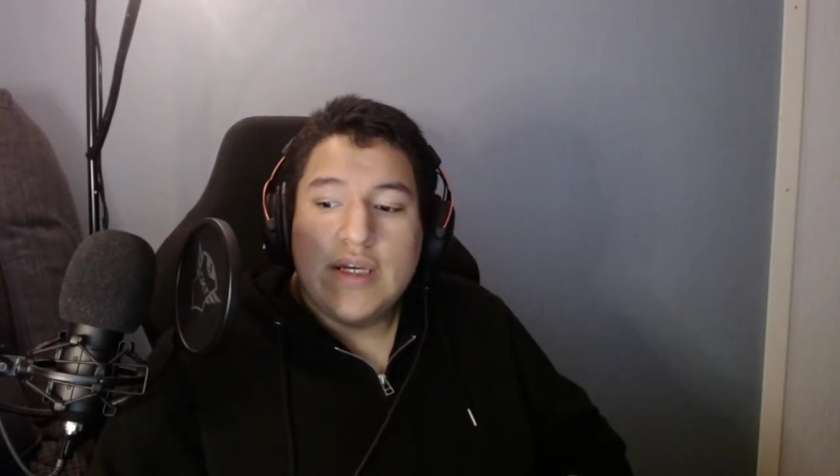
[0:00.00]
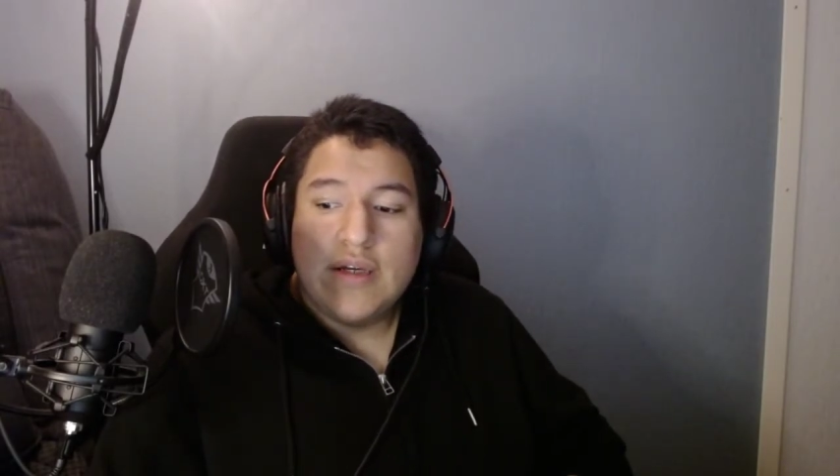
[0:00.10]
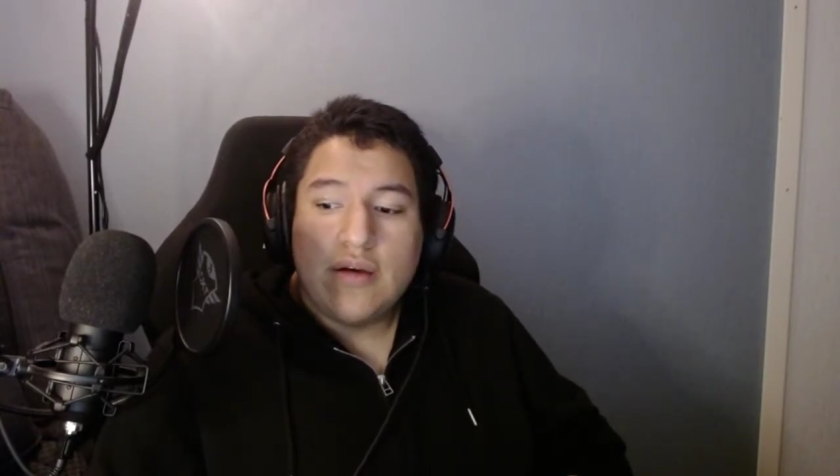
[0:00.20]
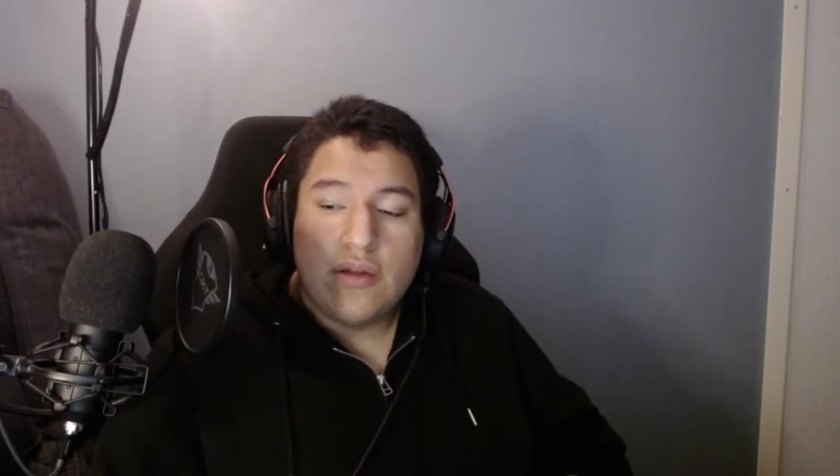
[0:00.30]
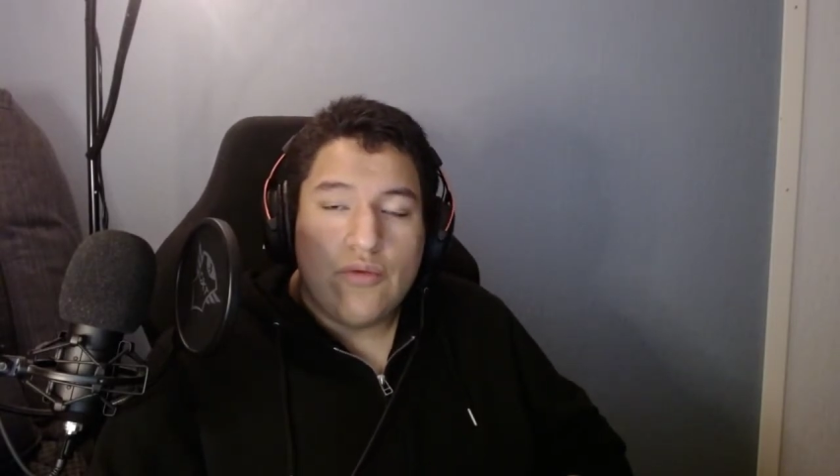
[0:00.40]

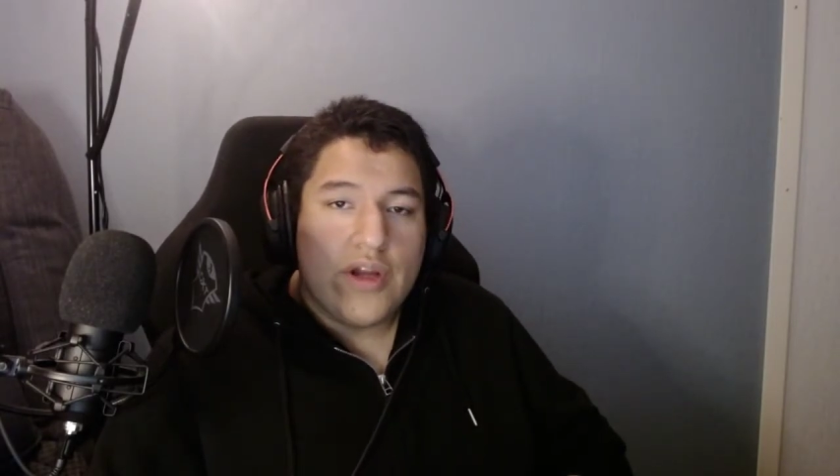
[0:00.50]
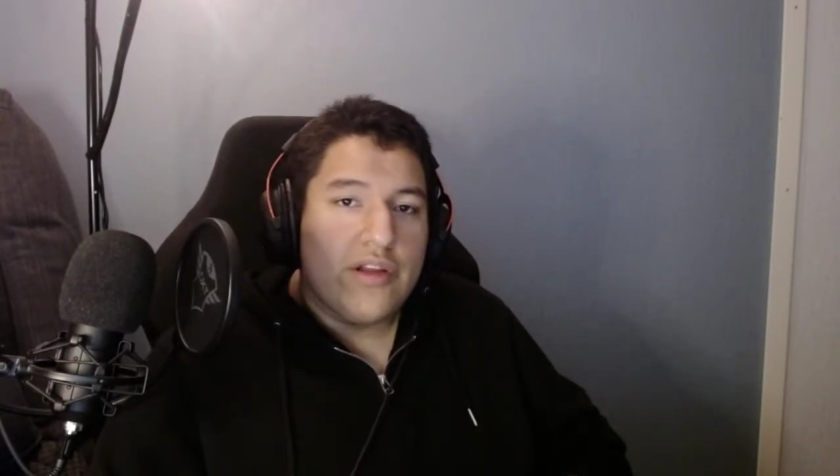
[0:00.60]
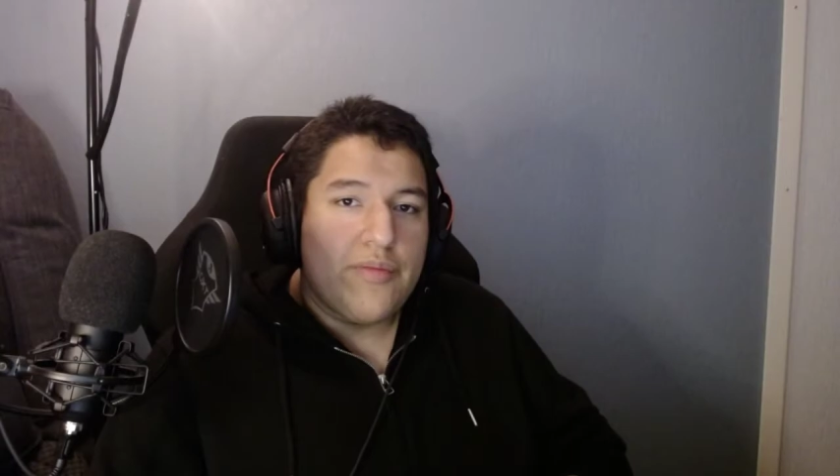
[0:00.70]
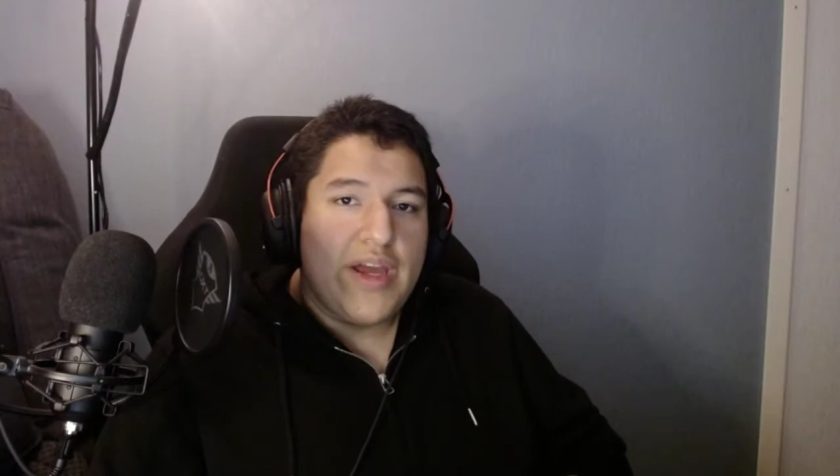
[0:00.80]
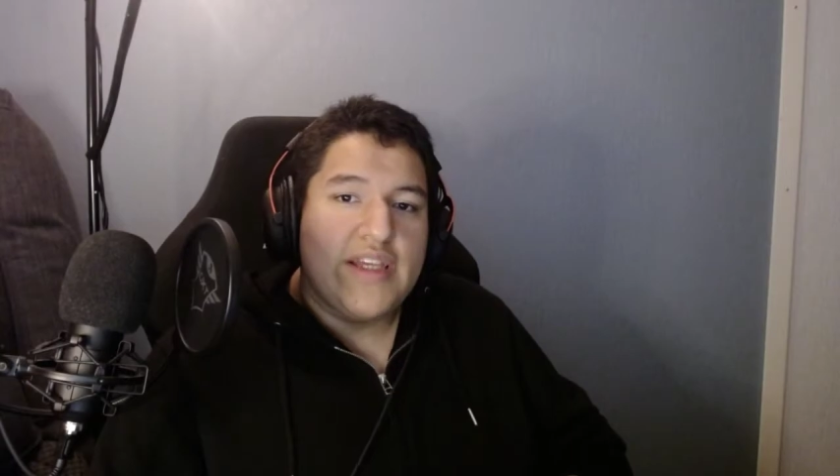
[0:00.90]
on a regular
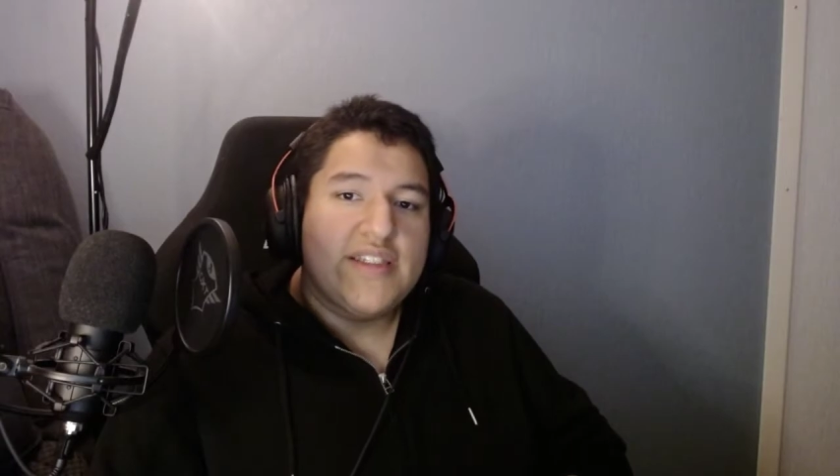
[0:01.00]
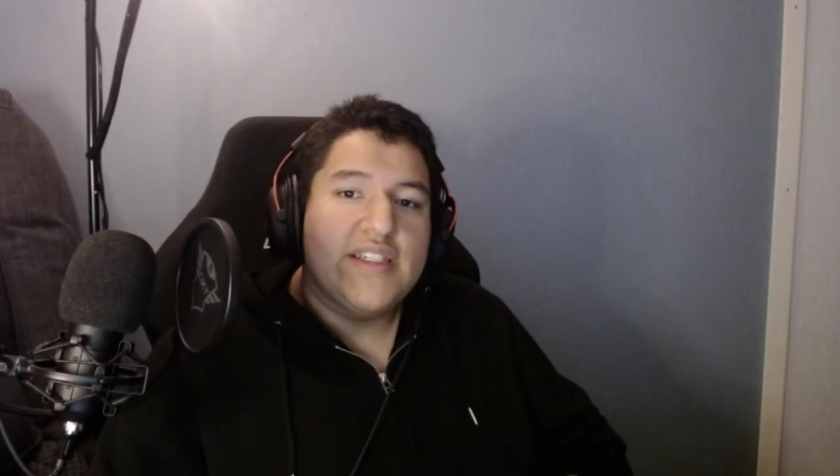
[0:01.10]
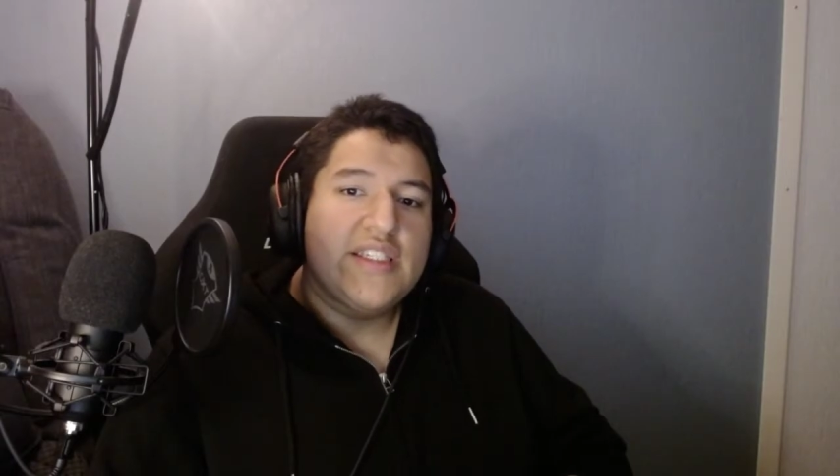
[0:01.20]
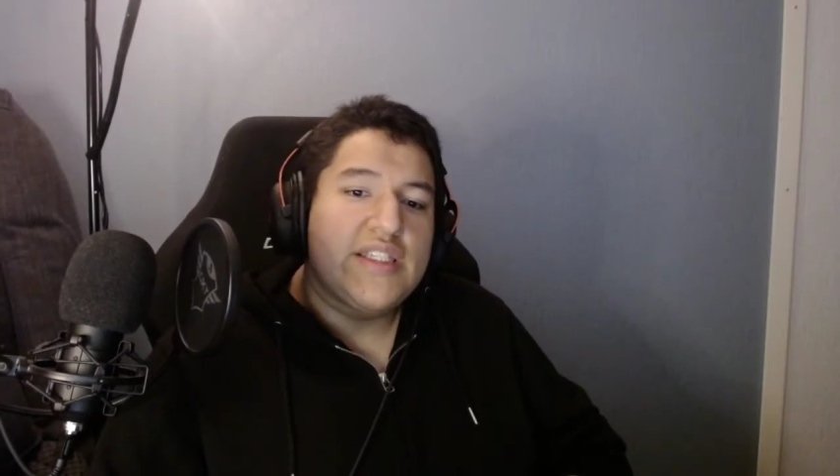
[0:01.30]
basis,